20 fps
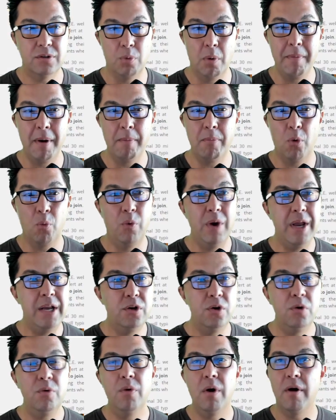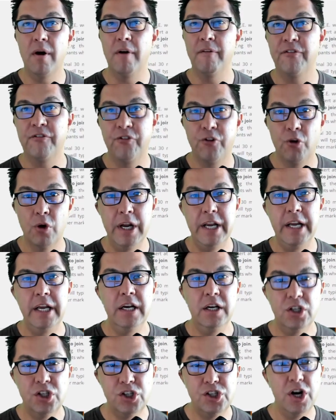remember, we do a
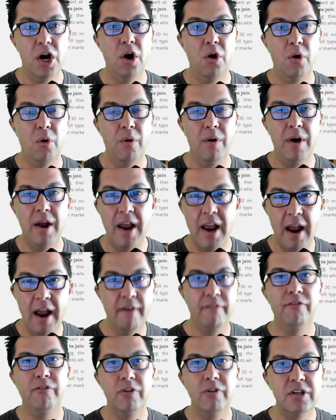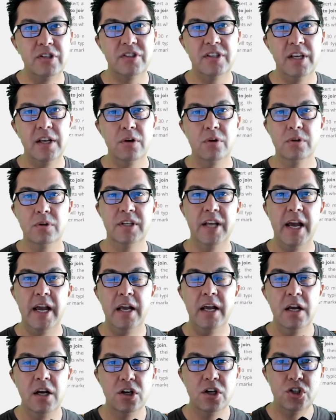free show every single
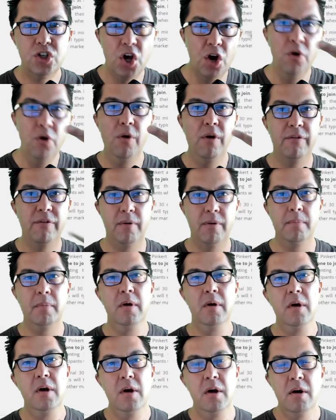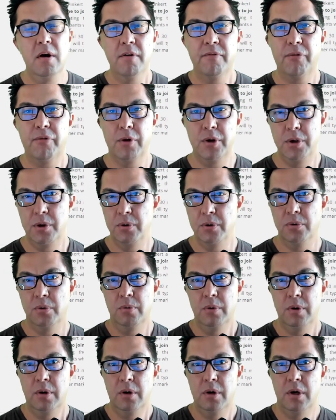day, 2 of them for you.
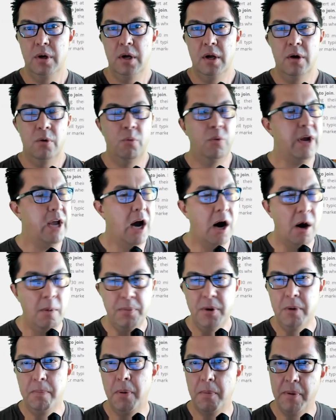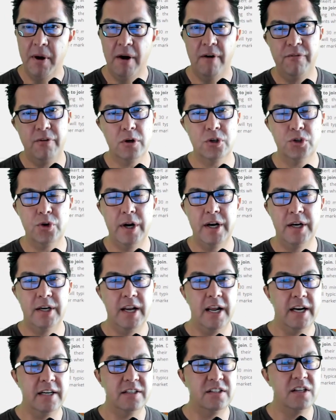We help you prepare for your trading
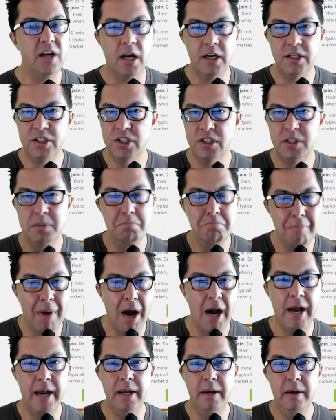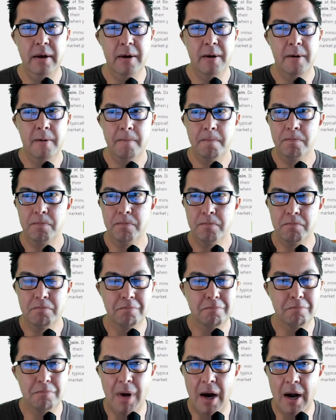day. And it's not just my
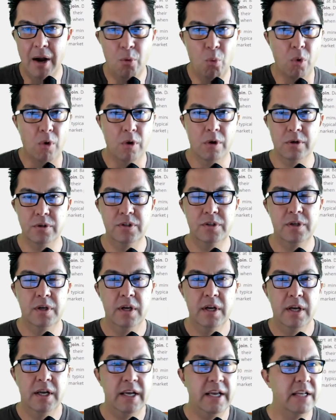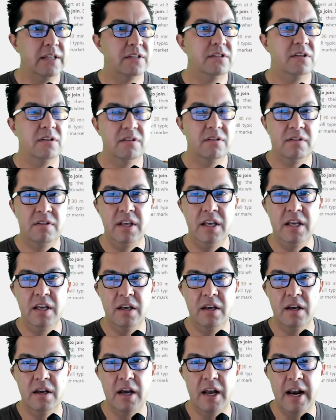words. It's
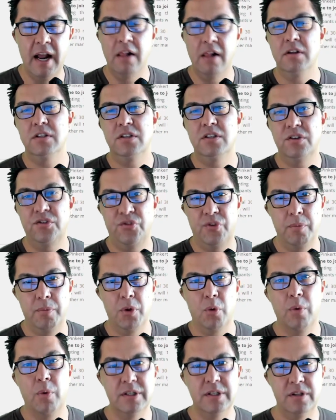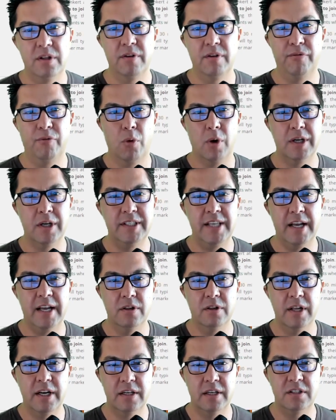the analysis from the rest of the Forex
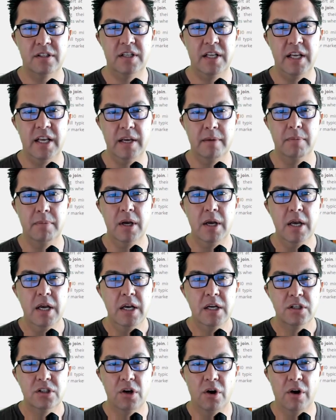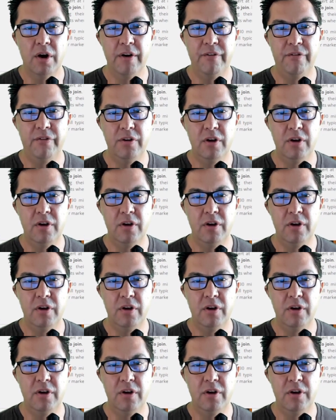analytics team. So if